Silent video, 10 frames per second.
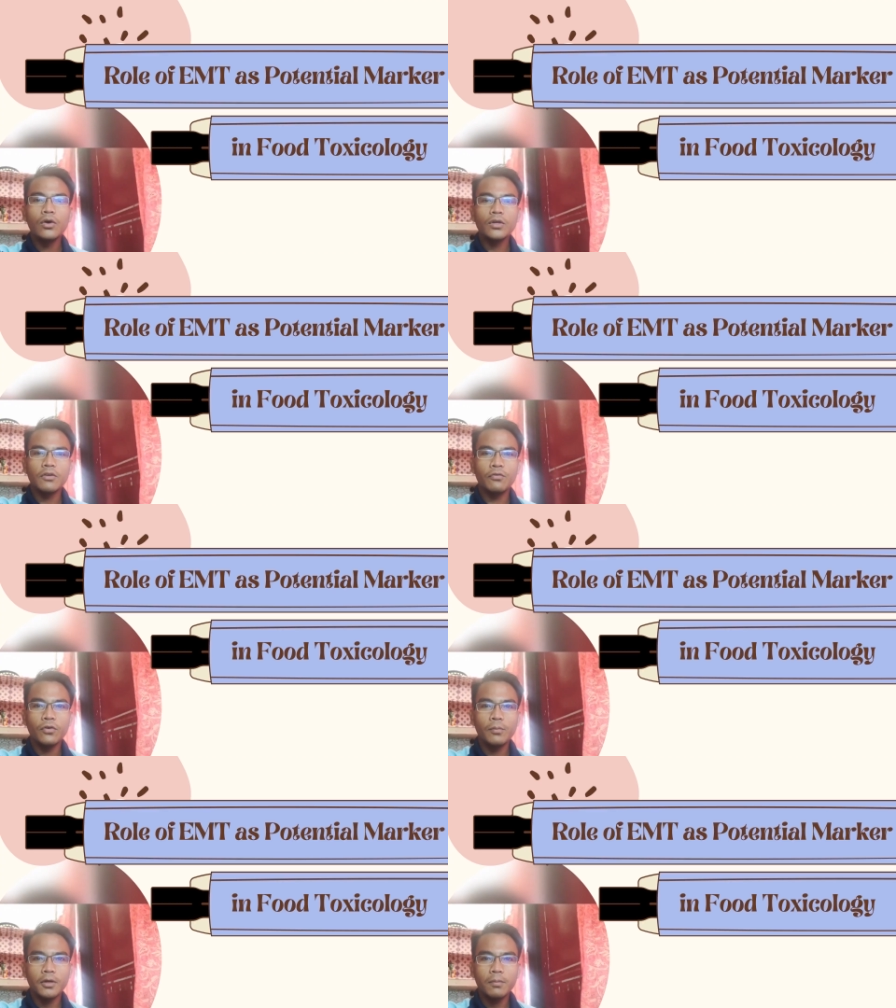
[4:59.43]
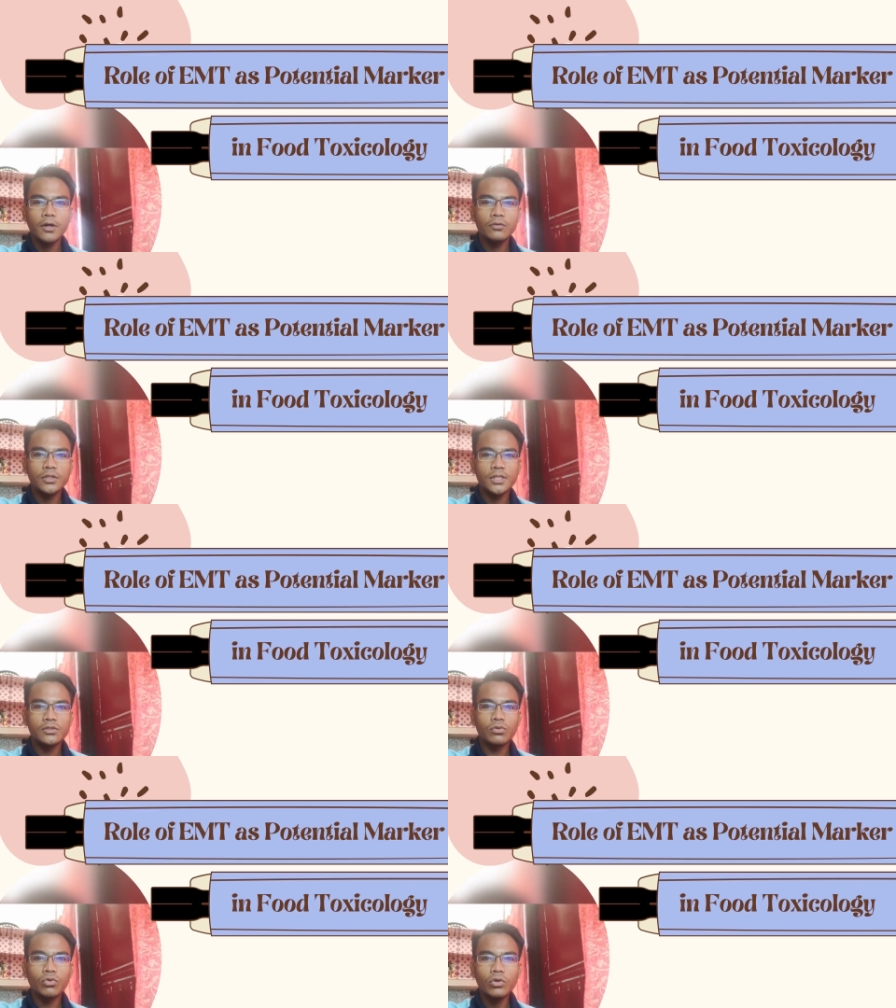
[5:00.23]
Okay, for my part, which
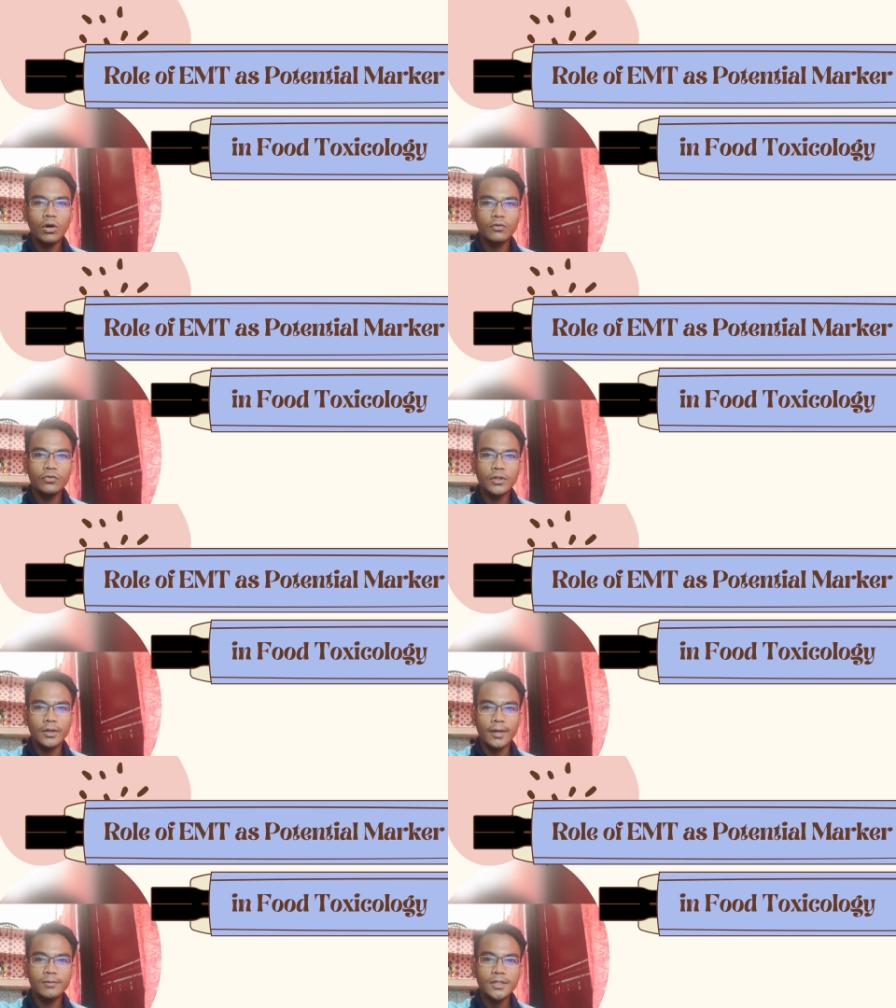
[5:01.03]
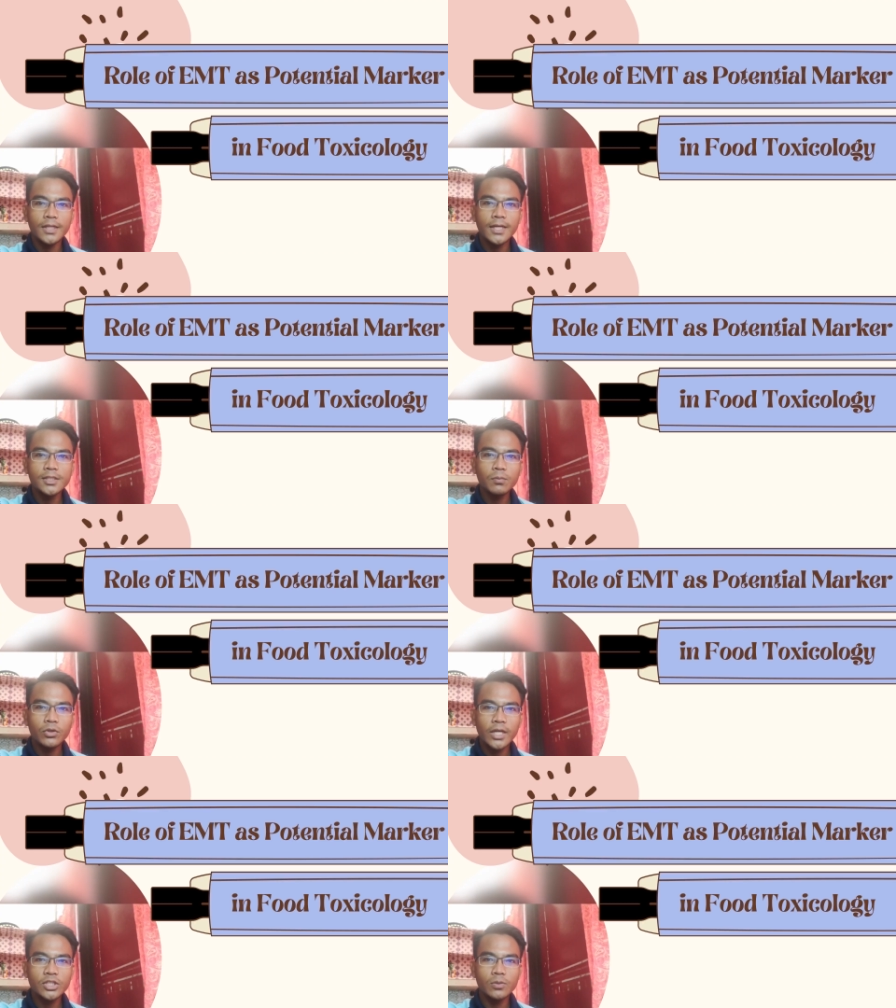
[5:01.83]
is role of EMT as
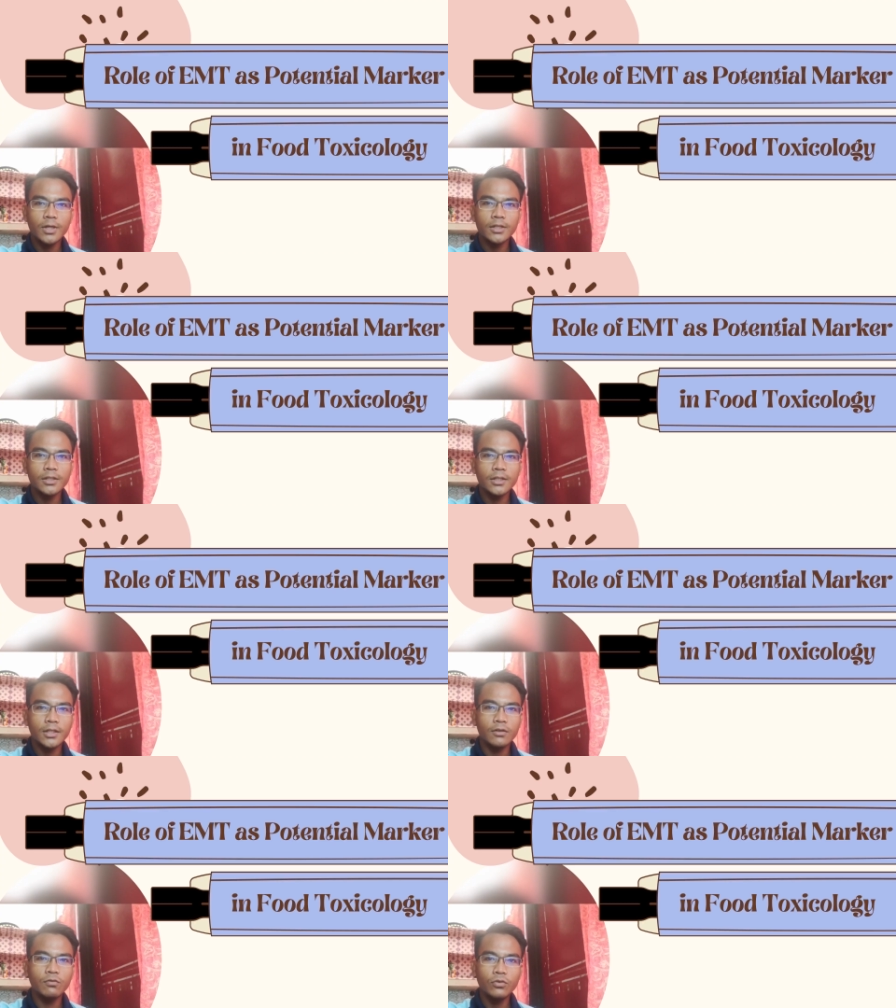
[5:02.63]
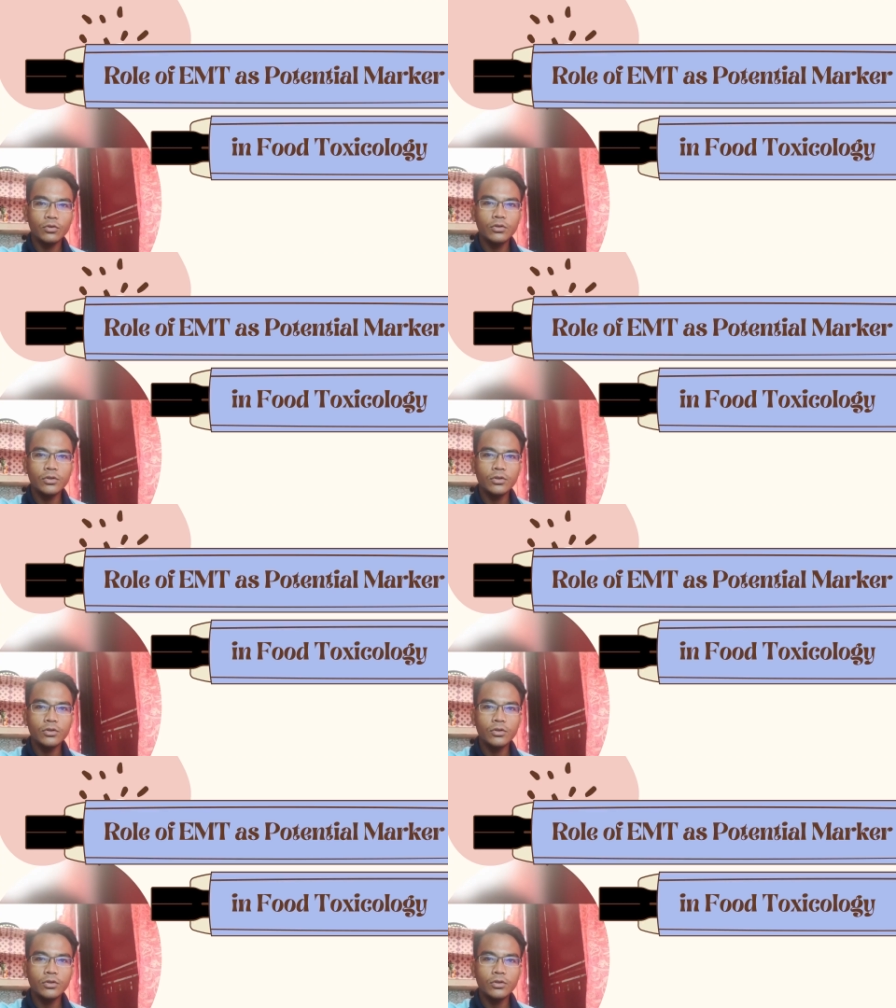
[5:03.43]
potential marker in food